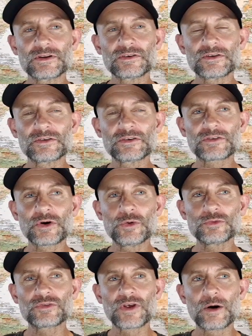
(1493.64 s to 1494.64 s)

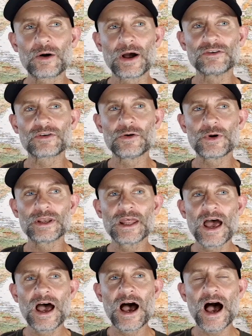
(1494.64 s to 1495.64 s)
schools that I went to, and
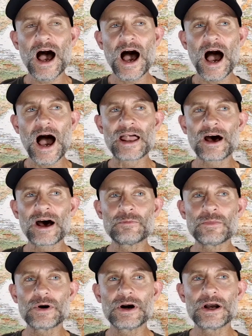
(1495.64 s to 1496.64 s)

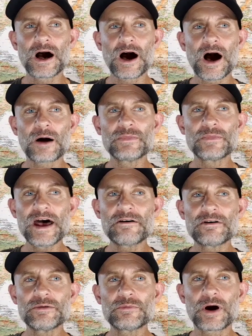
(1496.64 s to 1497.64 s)
I'm there
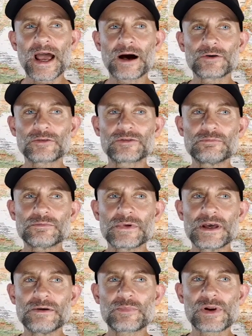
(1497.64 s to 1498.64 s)
in my house
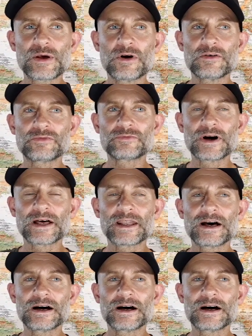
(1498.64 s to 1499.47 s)
in Plymouth, and